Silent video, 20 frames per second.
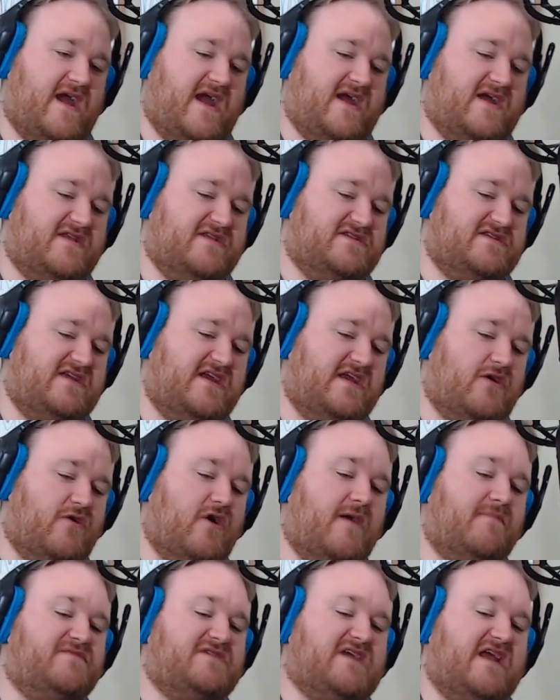and
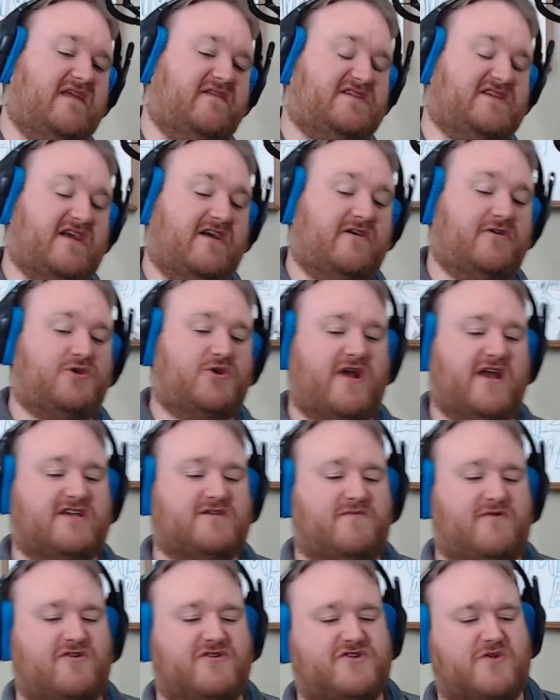updating the
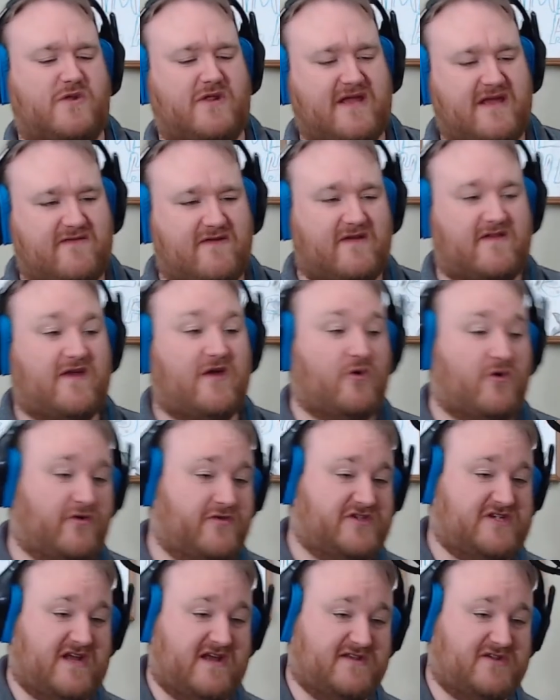soundtracks, but also leaving the
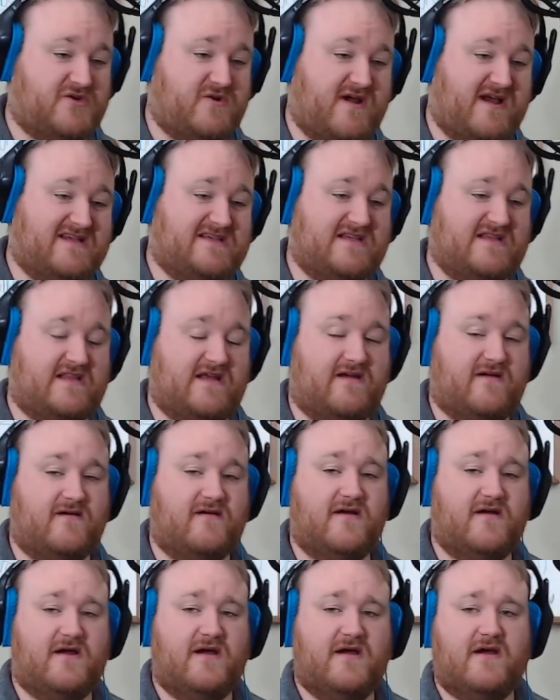old soundtracks in
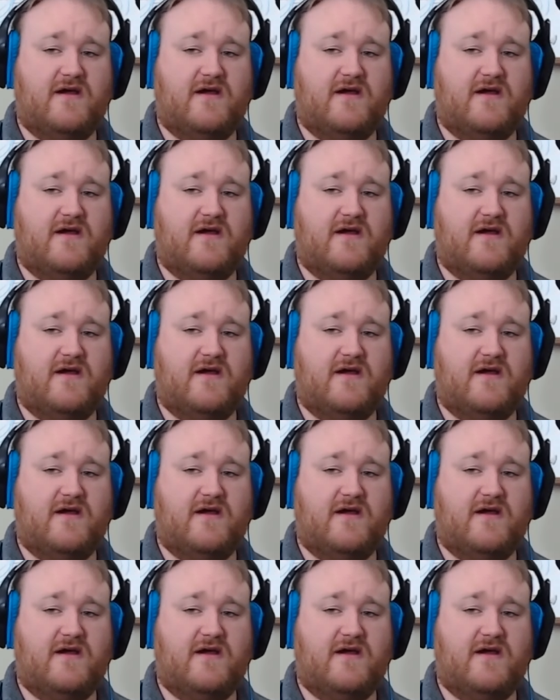there.